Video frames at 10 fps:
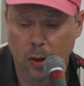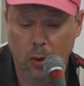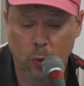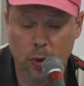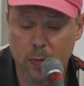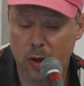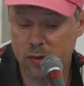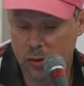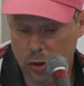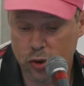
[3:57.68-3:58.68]
We
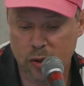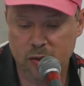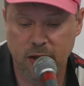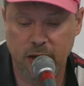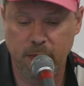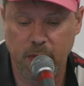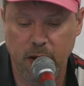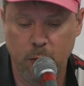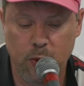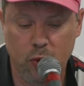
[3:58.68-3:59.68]
must not trust him,
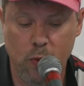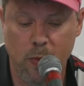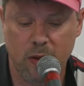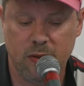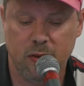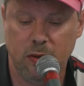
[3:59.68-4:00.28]
and we too much,